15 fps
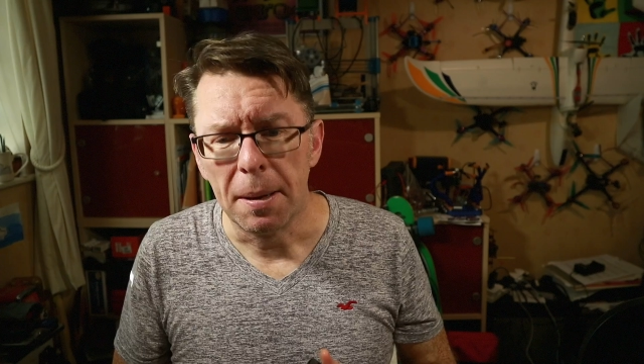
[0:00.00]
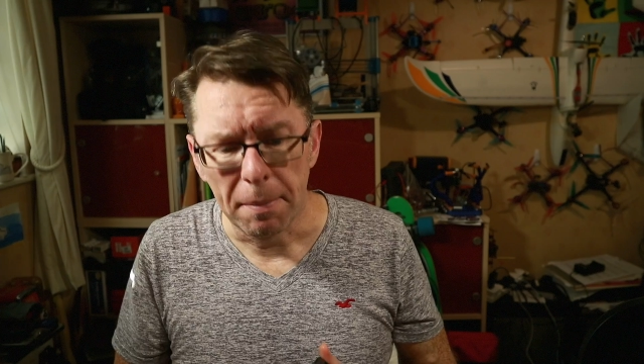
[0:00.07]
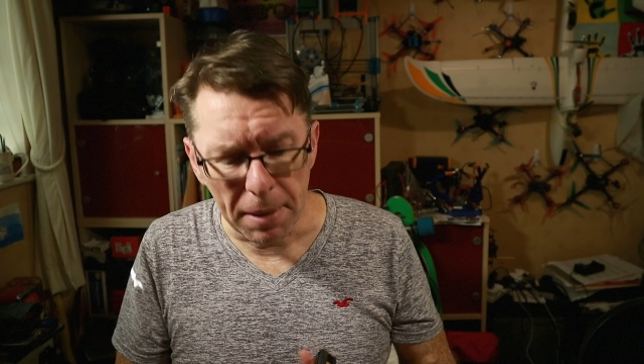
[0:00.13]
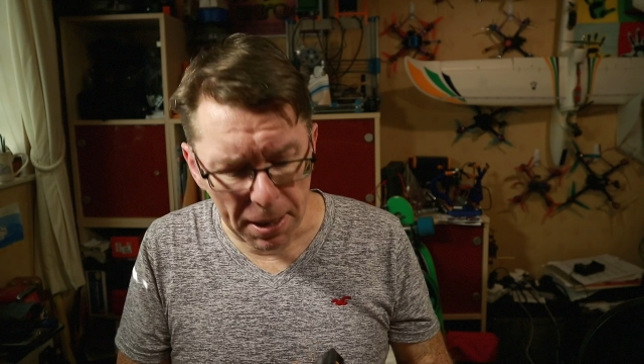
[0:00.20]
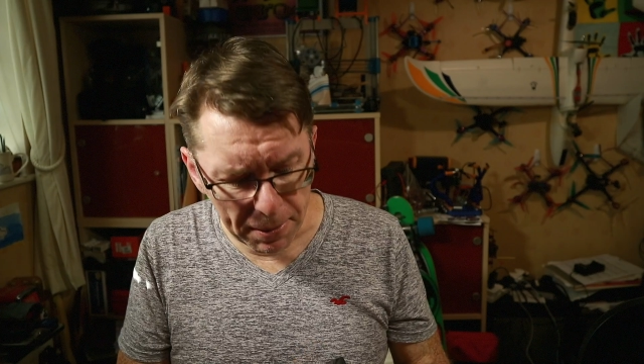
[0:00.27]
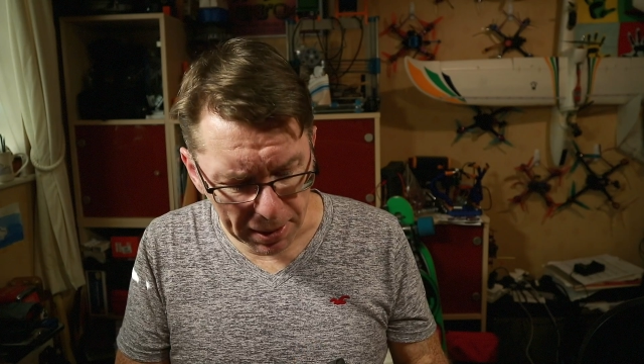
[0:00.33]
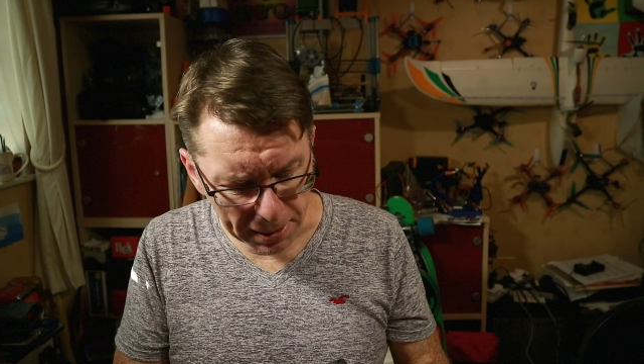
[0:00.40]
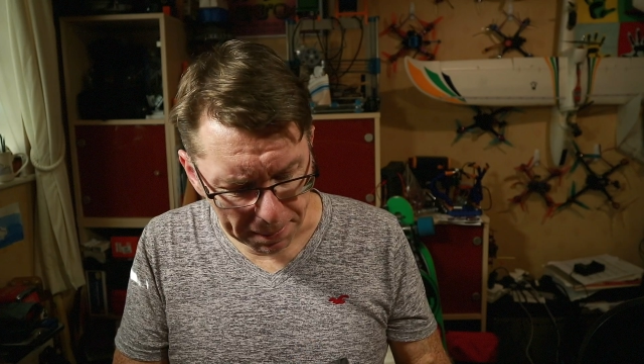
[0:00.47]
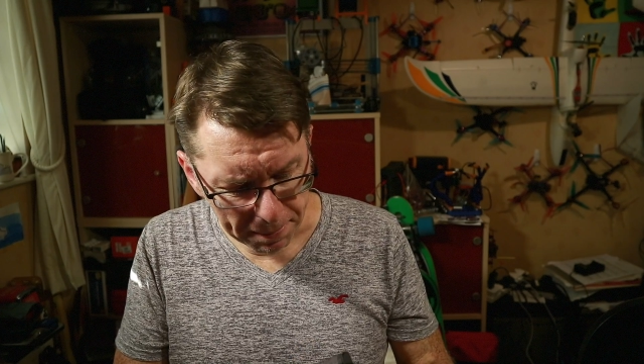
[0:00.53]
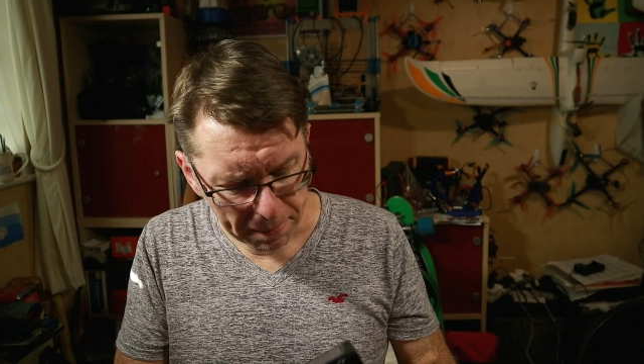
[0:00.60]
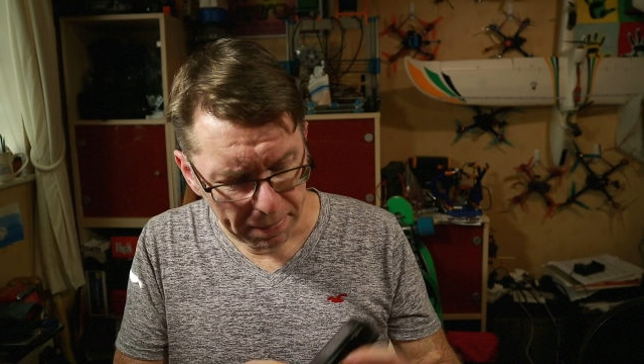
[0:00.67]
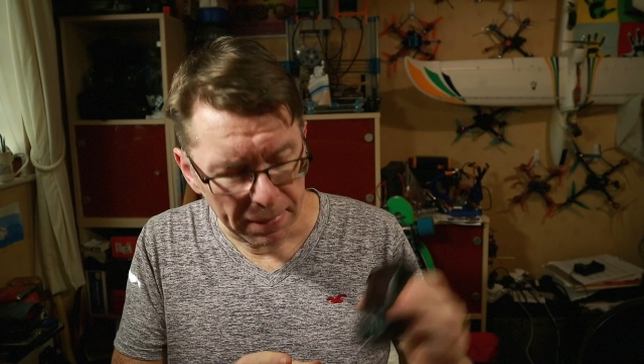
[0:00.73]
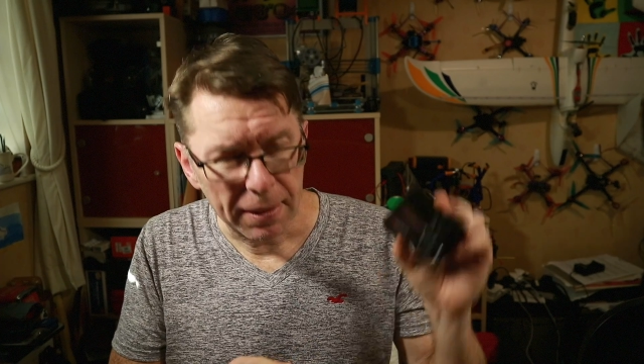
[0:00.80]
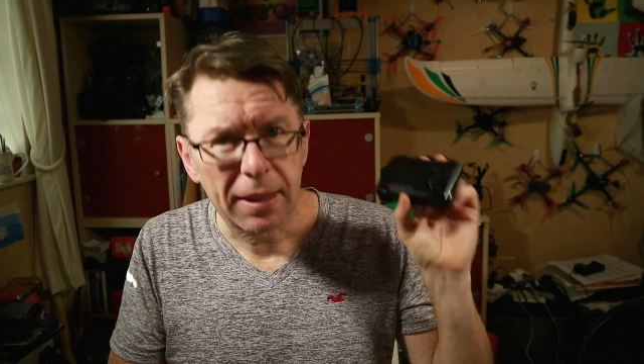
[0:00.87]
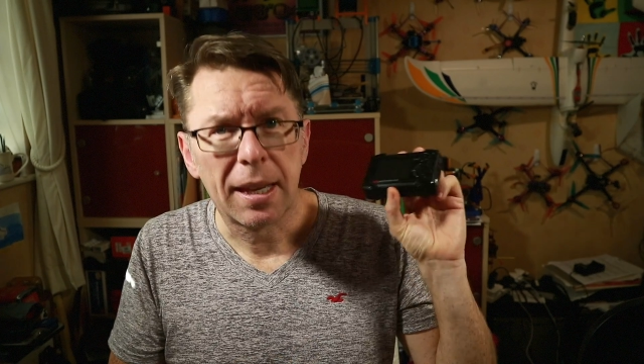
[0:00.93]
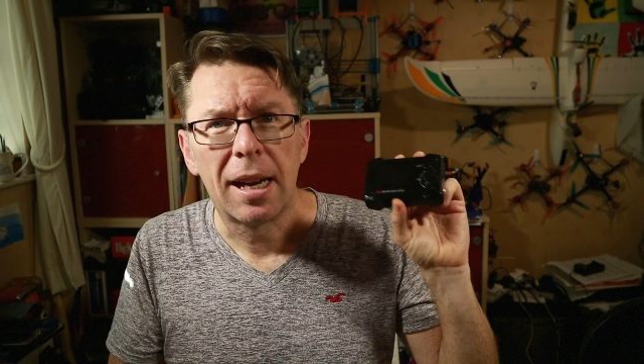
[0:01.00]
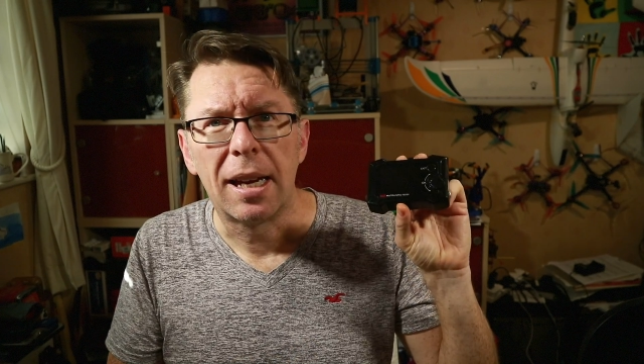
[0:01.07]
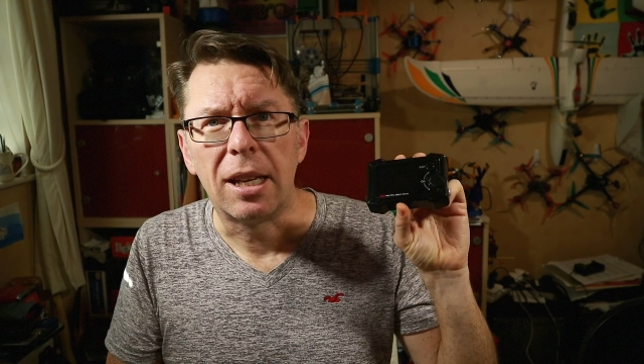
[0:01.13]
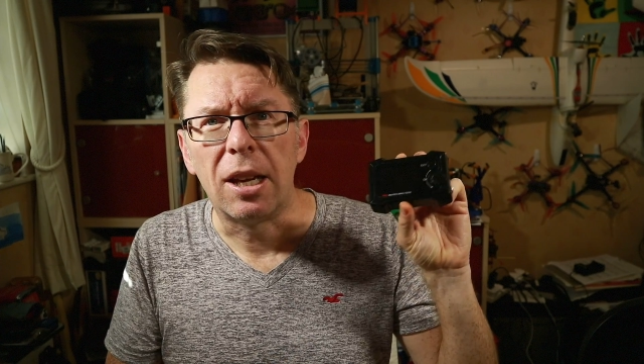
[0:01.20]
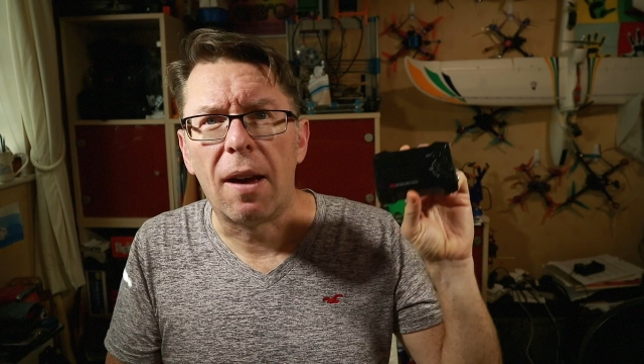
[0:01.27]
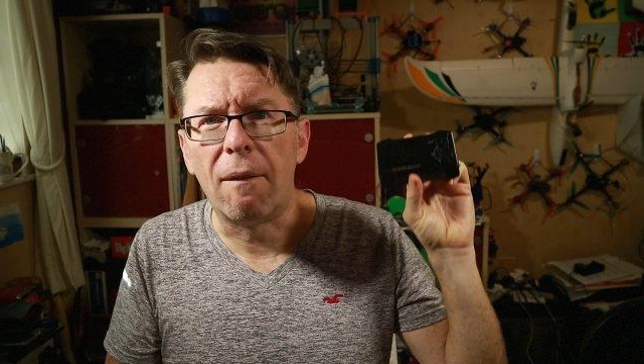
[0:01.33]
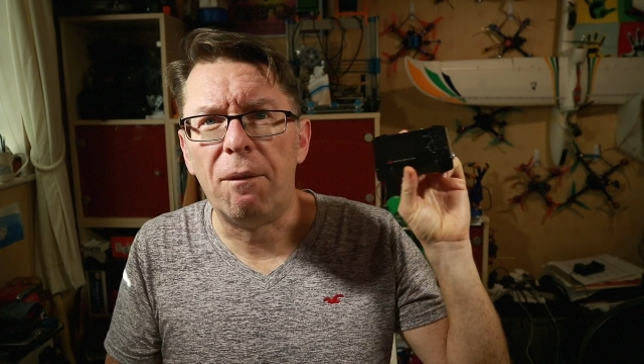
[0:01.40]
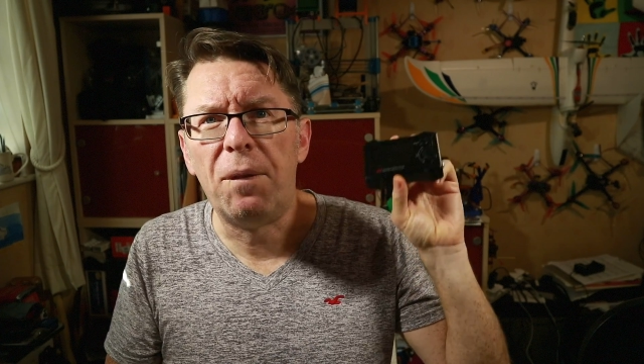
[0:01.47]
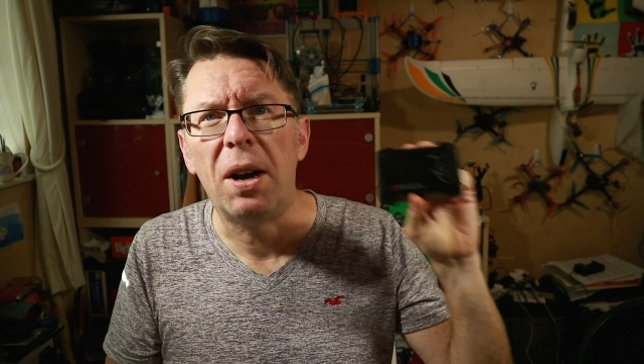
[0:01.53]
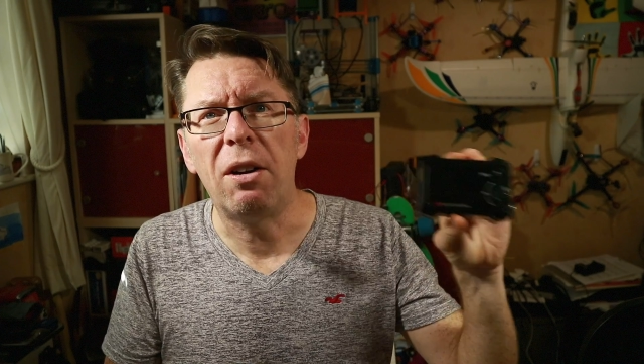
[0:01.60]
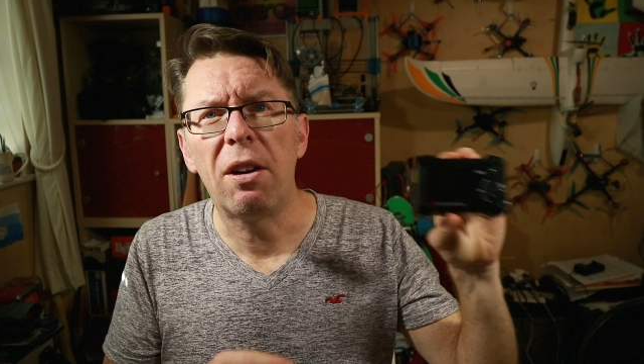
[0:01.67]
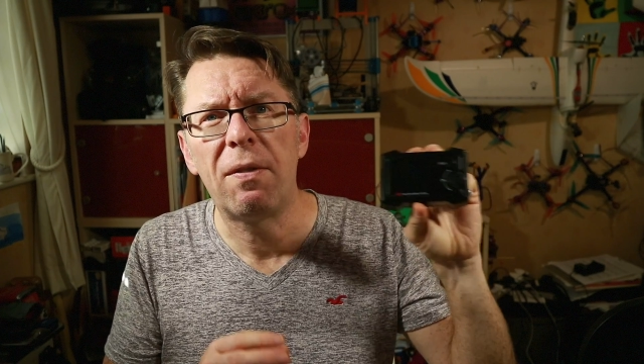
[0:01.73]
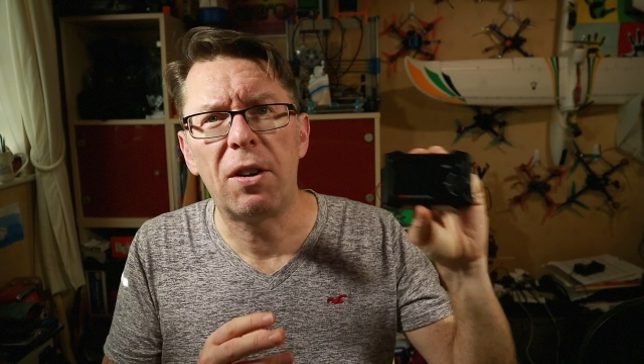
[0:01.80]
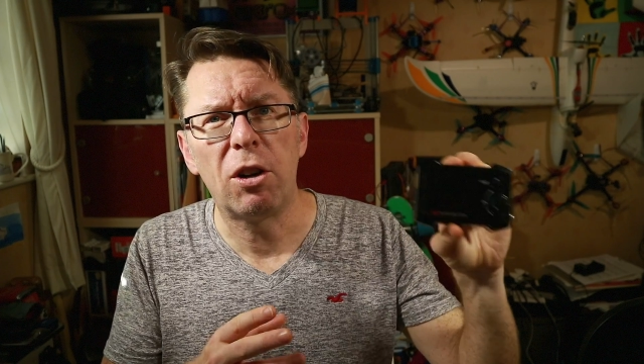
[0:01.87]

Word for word: But anyway, very,